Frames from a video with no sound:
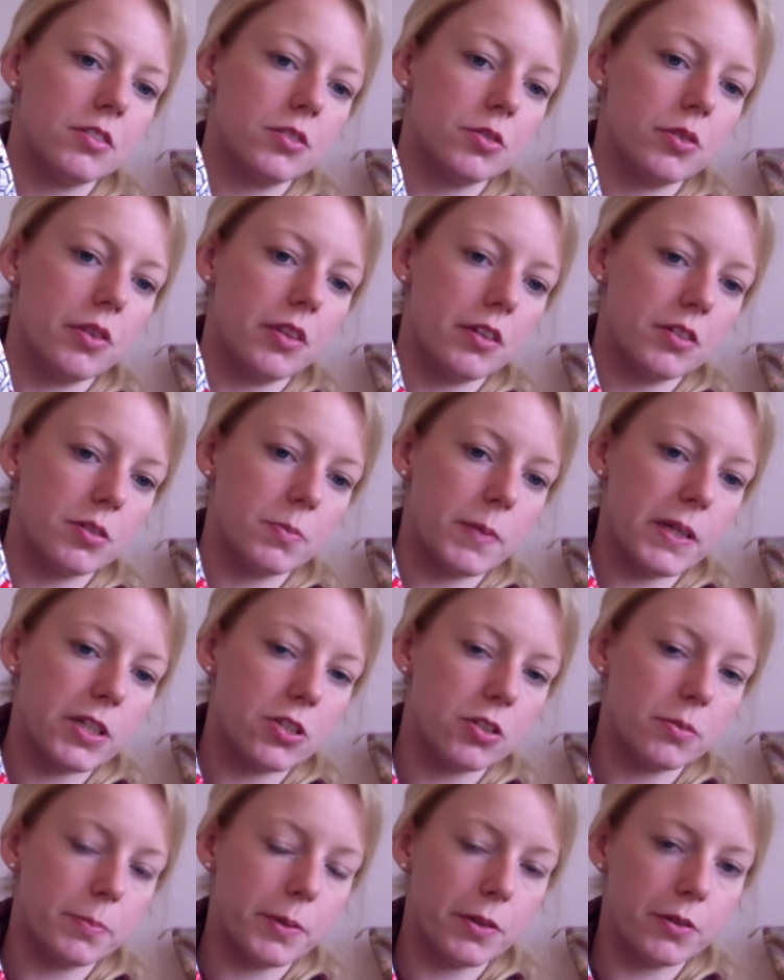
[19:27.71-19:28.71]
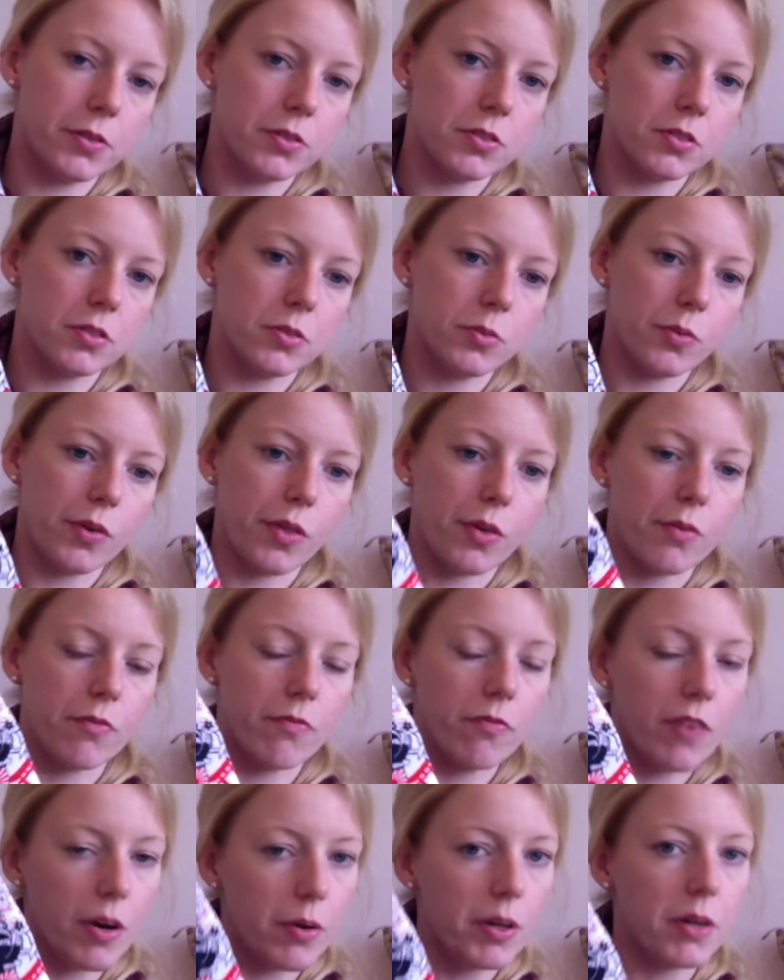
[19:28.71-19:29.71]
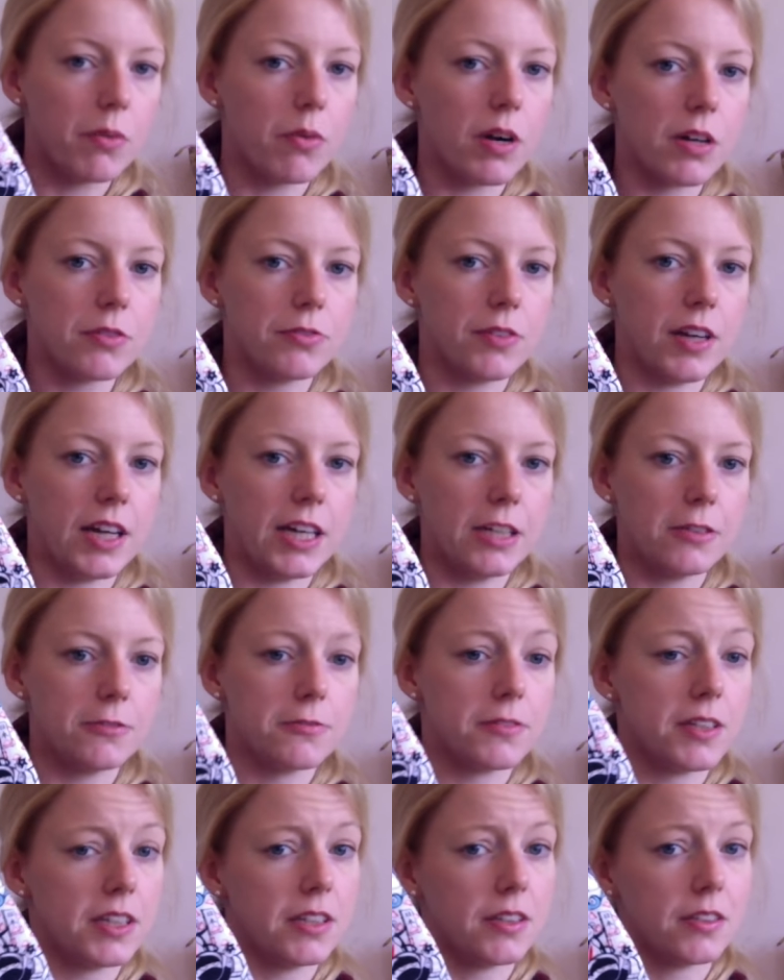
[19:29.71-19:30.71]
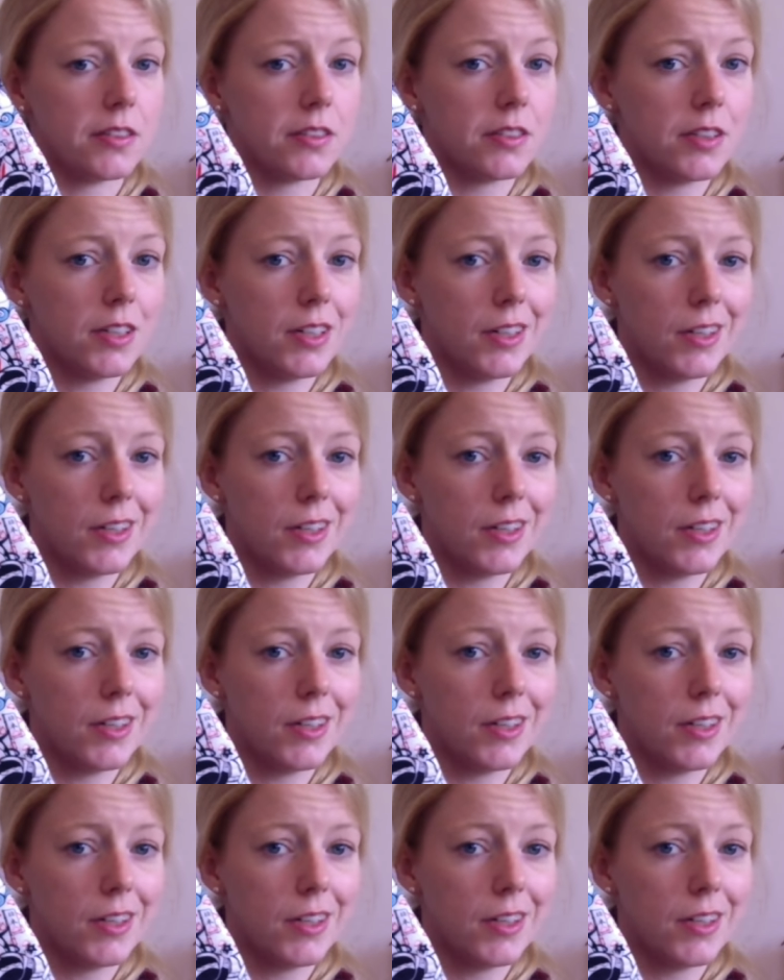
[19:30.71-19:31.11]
to this special person with a very rough life, and